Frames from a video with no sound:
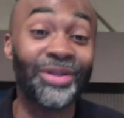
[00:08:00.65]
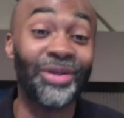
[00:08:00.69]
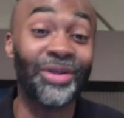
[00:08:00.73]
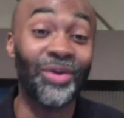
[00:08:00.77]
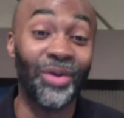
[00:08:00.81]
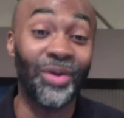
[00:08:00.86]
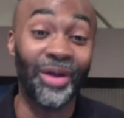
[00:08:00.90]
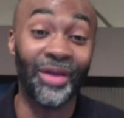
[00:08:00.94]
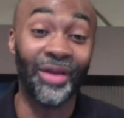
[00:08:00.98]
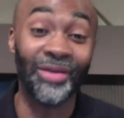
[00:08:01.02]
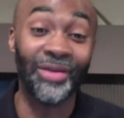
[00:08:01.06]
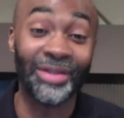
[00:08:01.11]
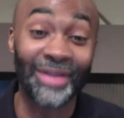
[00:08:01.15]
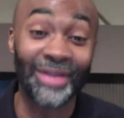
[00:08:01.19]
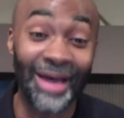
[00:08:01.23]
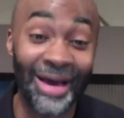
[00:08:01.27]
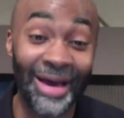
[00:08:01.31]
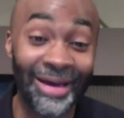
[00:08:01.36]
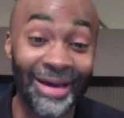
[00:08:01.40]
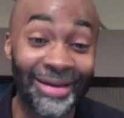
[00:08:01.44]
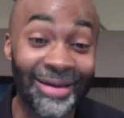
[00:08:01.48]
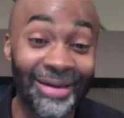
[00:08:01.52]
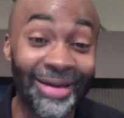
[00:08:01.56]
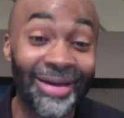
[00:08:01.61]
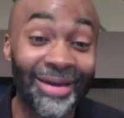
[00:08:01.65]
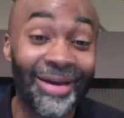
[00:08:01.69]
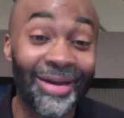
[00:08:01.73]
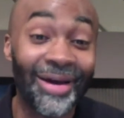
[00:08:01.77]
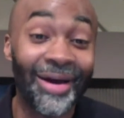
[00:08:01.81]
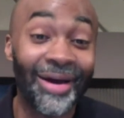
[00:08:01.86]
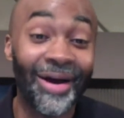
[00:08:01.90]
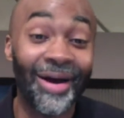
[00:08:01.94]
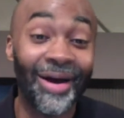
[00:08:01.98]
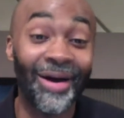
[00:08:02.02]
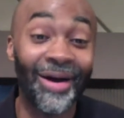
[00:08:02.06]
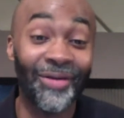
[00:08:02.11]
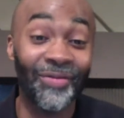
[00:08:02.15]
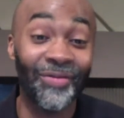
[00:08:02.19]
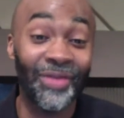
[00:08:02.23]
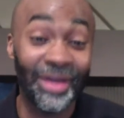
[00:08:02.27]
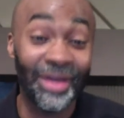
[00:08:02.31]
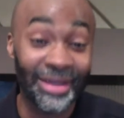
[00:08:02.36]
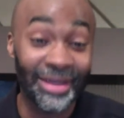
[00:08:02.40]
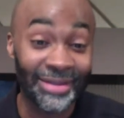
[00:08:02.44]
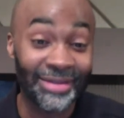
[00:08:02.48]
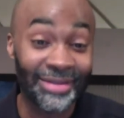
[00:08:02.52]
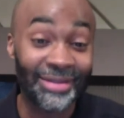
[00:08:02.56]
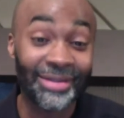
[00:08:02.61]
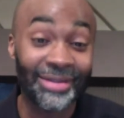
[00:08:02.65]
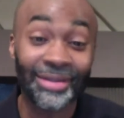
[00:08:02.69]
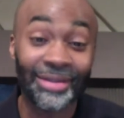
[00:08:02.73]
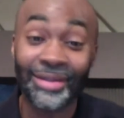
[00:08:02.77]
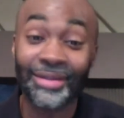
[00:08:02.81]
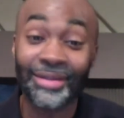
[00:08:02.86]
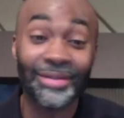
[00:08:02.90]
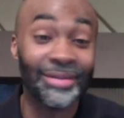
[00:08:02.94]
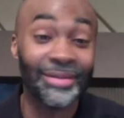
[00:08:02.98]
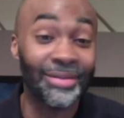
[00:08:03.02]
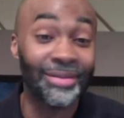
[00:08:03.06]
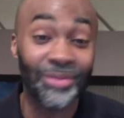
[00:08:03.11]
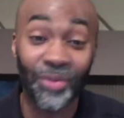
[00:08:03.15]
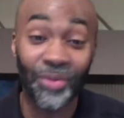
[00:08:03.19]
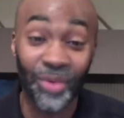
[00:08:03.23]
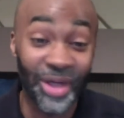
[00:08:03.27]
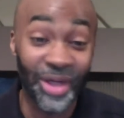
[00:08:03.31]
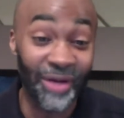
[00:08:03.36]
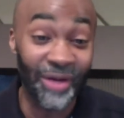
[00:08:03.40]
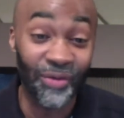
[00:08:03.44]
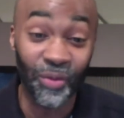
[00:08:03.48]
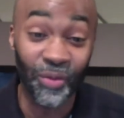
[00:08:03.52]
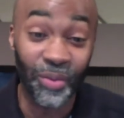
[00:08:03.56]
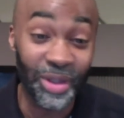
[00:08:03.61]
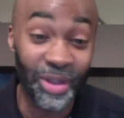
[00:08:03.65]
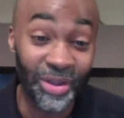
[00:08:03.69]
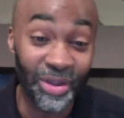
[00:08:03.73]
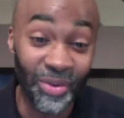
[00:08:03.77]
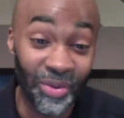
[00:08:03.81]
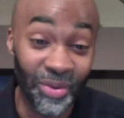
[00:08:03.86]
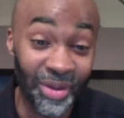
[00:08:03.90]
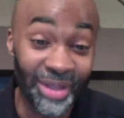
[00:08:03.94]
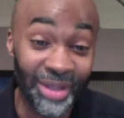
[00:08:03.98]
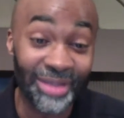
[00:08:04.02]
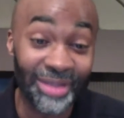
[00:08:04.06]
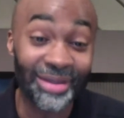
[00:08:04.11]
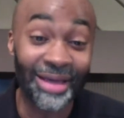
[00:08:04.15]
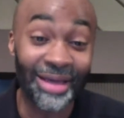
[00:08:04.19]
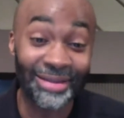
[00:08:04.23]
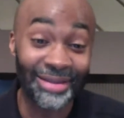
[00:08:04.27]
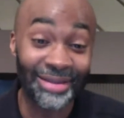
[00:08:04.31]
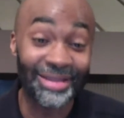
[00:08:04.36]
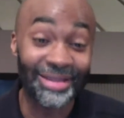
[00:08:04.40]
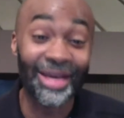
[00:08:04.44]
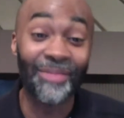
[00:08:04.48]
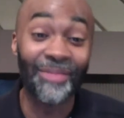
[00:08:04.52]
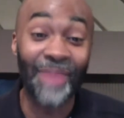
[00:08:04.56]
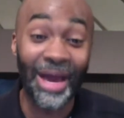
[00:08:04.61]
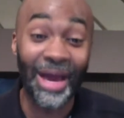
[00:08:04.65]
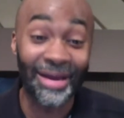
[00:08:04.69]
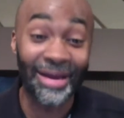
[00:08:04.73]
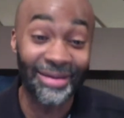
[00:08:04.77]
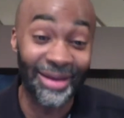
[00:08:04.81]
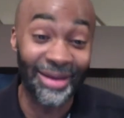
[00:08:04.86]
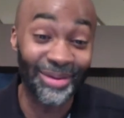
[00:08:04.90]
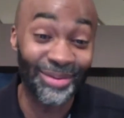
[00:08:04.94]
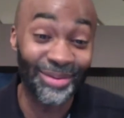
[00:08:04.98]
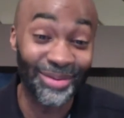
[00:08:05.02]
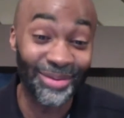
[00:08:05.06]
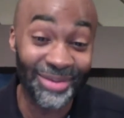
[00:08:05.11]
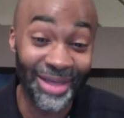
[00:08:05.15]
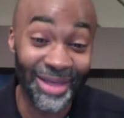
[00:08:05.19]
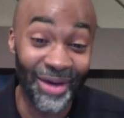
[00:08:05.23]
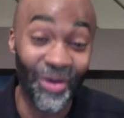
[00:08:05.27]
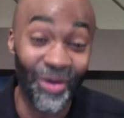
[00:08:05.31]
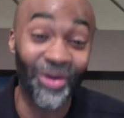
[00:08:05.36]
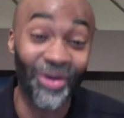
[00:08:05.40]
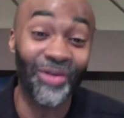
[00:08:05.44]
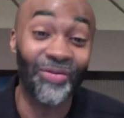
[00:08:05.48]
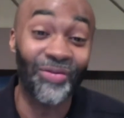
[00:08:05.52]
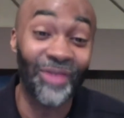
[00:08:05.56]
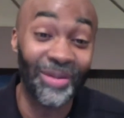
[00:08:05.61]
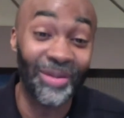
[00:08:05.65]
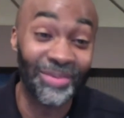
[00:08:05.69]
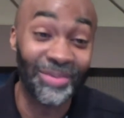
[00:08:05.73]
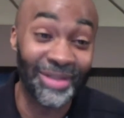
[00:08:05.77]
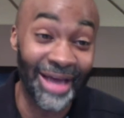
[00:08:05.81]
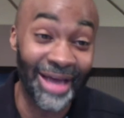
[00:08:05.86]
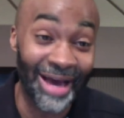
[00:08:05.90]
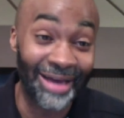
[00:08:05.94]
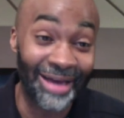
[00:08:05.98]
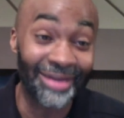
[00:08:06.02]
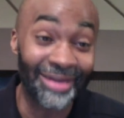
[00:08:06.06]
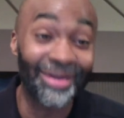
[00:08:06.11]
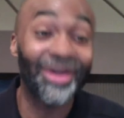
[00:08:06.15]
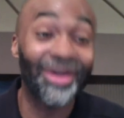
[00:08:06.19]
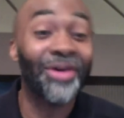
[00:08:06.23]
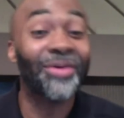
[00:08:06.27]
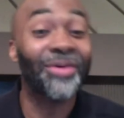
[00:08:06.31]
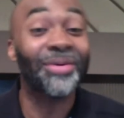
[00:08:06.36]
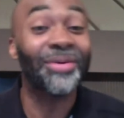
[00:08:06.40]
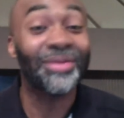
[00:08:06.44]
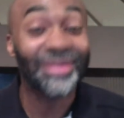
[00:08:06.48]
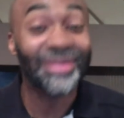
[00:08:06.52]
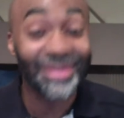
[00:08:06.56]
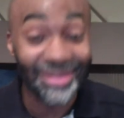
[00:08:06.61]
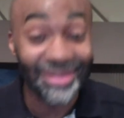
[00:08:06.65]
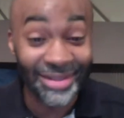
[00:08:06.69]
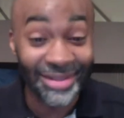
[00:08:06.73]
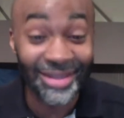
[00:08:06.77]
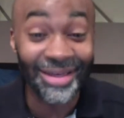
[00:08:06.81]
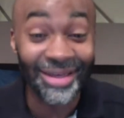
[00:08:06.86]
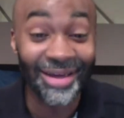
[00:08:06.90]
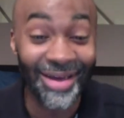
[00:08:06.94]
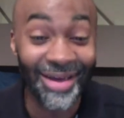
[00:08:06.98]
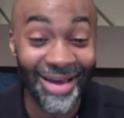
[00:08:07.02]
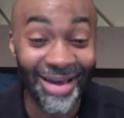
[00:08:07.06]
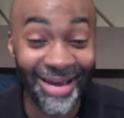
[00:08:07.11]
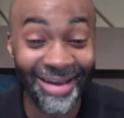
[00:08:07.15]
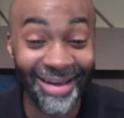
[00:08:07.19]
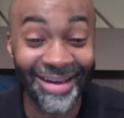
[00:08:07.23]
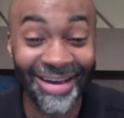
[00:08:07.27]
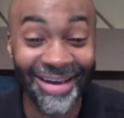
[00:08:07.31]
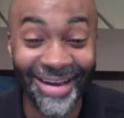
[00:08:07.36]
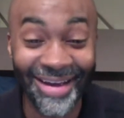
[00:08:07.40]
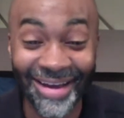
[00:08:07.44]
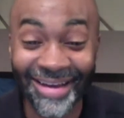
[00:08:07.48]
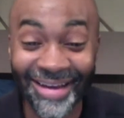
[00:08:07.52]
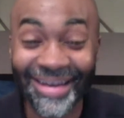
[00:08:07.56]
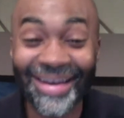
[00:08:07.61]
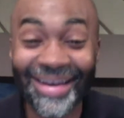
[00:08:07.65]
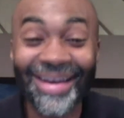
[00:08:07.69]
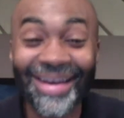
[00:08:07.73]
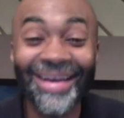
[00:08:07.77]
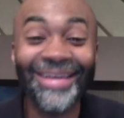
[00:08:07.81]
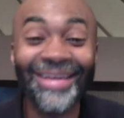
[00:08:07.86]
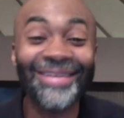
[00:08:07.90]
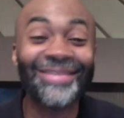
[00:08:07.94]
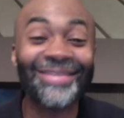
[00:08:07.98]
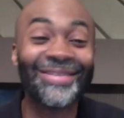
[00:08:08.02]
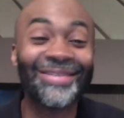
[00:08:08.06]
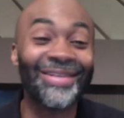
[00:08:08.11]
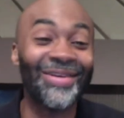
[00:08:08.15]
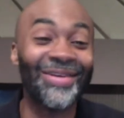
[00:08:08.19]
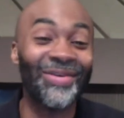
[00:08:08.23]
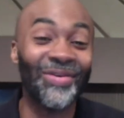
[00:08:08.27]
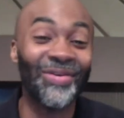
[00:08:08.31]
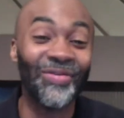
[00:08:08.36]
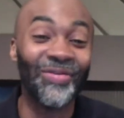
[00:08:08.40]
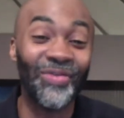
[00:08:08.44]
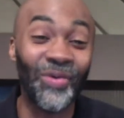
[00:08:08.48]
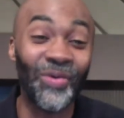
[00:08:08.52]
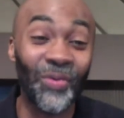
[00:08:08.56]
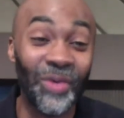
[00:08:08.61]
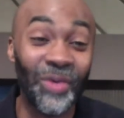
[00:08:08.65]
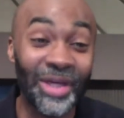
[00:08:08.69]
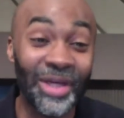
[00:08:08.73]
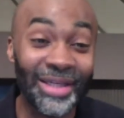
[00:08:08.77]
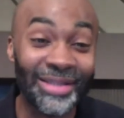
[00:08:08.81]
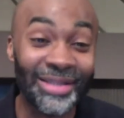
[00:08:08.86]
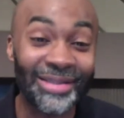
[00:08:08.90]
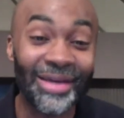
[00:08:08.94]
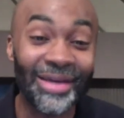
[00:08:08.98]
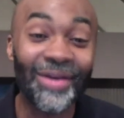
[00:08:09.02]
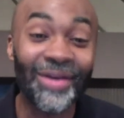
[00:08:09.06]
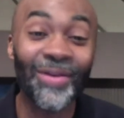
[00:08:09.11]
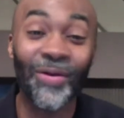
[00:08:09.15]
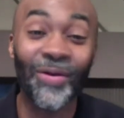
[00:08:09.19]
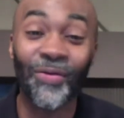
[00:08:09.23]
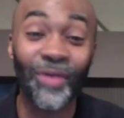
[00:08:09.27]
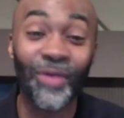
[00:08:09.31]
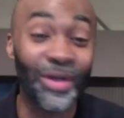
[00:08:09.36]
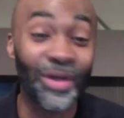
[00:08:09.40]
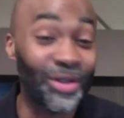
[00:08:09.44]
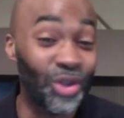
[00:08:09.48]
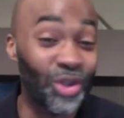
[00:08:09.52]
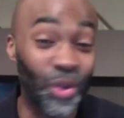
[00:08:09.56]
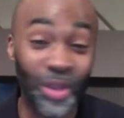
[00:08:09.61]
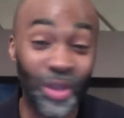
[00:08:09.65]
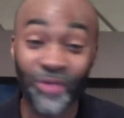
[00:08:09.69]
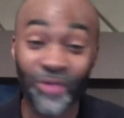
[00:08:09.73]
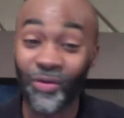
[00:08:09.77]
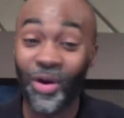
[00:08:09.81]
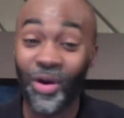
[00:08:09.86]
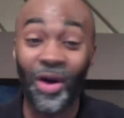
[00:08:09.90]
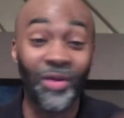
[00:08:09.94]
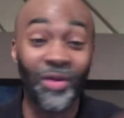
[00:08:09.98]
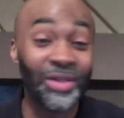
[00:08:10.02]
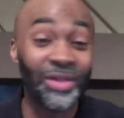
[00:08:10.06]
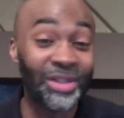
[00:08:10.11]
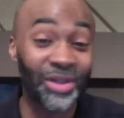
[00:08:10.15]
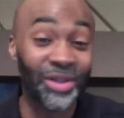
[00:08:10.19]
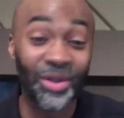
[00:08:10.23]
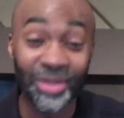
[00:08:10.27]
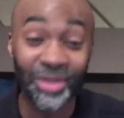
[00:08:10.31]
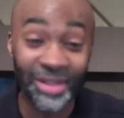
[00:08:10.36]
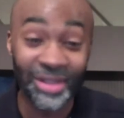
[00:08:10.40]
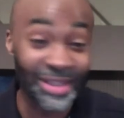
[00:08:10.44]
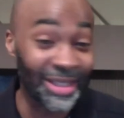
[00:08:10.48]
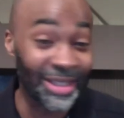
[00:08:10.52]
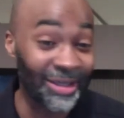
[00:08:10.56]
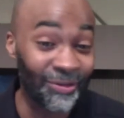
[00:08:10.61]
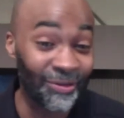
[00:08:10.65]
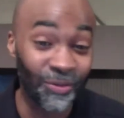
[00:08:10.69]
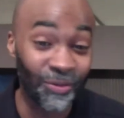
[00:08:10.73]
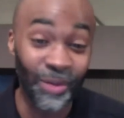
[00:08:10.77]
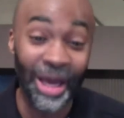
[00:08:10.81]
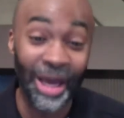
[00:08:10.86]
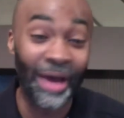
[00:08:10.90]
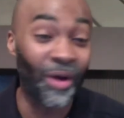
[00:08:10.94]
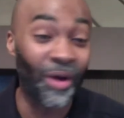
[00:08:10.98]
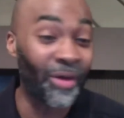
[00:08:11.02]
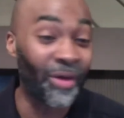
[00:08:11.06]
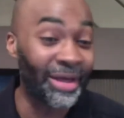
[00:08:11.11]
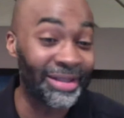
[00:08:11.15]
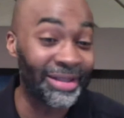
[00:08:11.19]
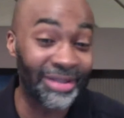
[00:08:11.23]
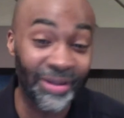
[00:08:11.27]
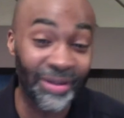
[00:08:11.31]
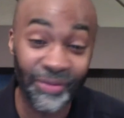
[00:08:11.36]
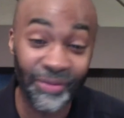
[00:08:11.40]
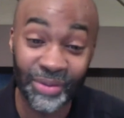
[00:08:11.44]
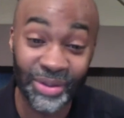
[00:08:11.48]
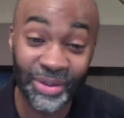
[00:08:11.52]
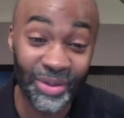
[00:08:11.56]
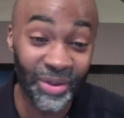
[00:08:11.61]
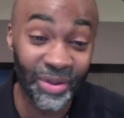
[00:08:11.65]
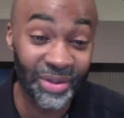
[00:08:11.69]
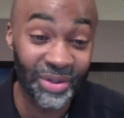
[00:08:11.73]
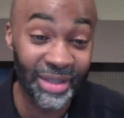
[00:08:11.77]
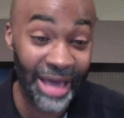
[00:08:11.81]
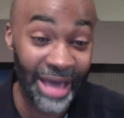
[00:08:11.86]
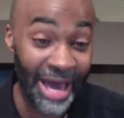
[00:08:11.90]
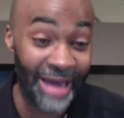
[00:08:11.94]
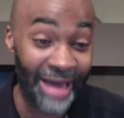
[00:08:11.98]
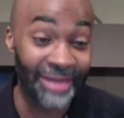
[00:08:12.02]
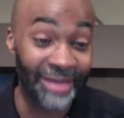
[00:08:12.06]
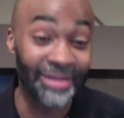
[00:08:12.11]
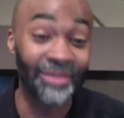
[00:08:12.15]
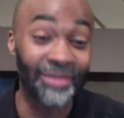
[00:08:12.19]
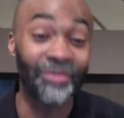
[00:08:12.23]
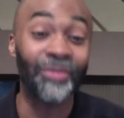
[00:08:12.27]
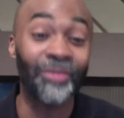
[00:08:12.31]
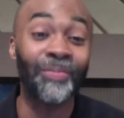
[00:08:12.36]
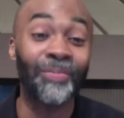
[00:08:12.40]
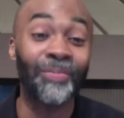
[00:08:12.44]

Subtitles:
you on the other side of this whenever we do this. As they say back in the day, I was going to say on the flip side. See you. See you in a few weeks. Don't forget to join us for all this church stuff. All that stuff will still stay active.